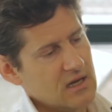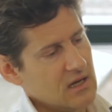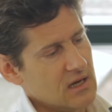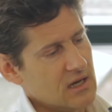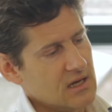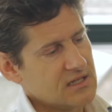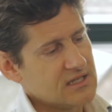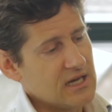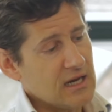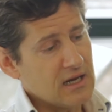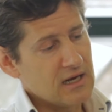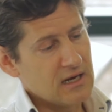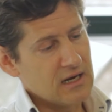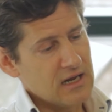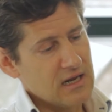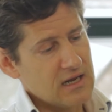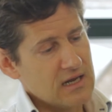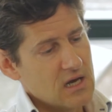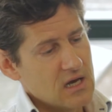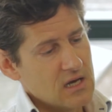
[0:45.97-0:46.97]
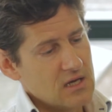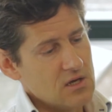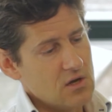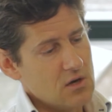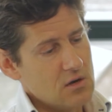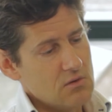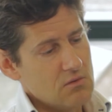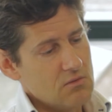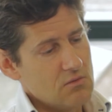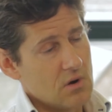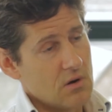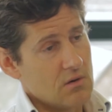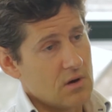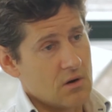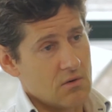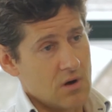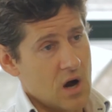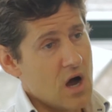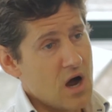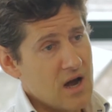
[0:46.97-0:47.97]
Uh, secondly, you
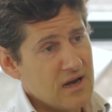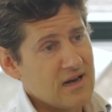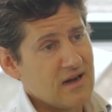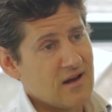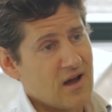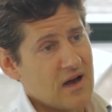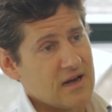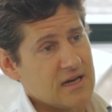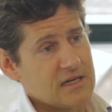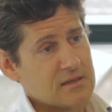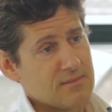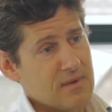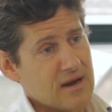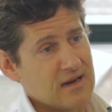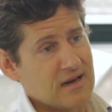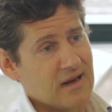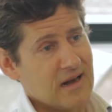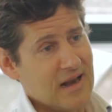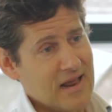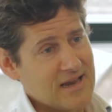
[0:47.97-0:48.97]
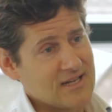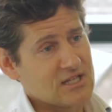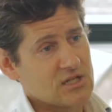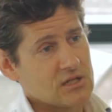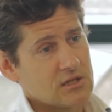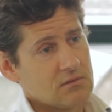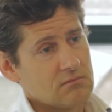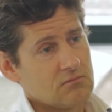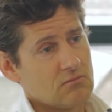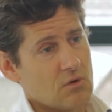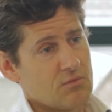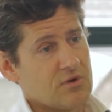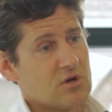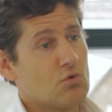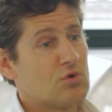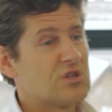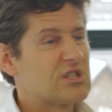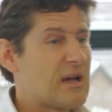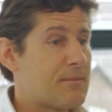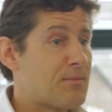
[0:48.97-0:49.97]
are highly likely to make less what we
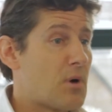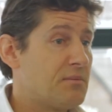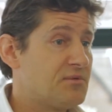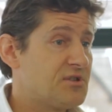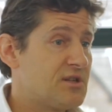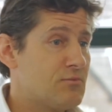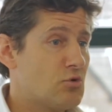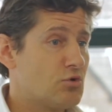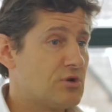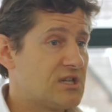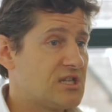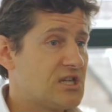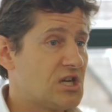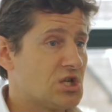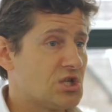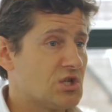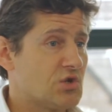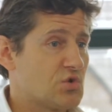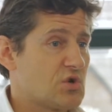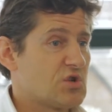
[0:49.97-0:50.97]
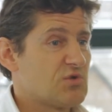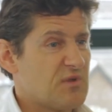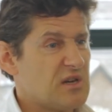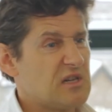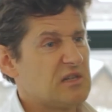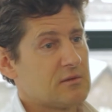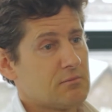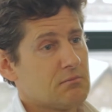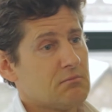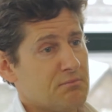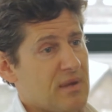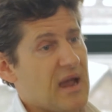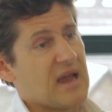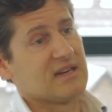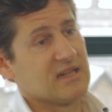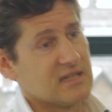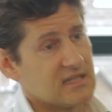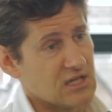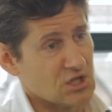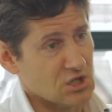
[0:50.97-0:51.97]
call suboptimal decisions, which means
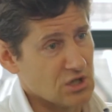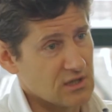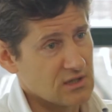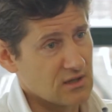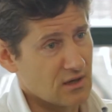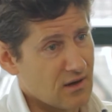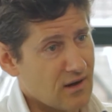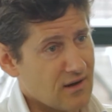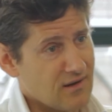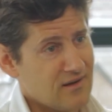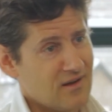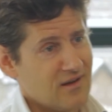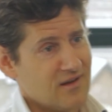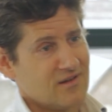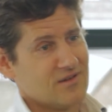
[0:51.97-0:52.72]
bad decisions, okay?